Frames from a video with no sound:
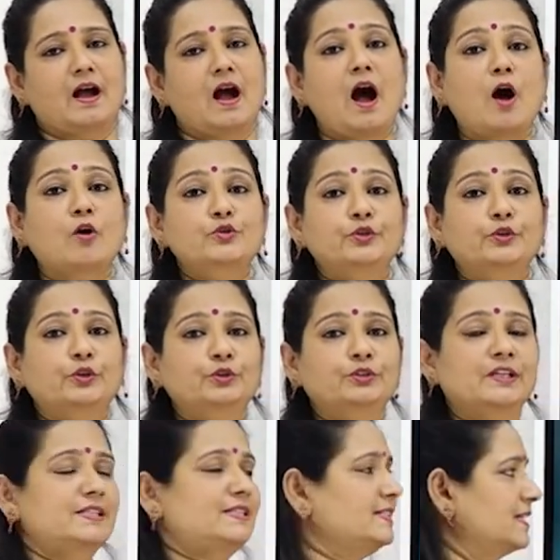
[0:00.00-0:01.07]
How to do
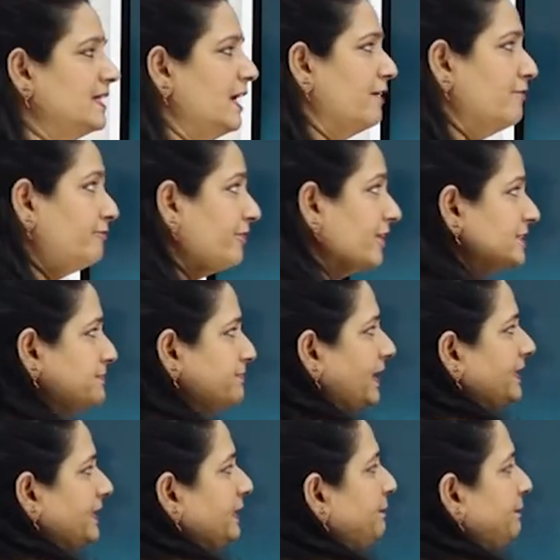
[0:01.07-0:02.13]
this? First
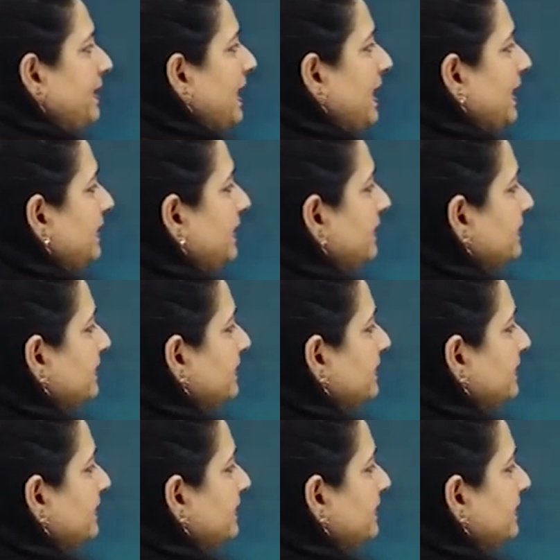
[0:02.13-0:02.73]
multiply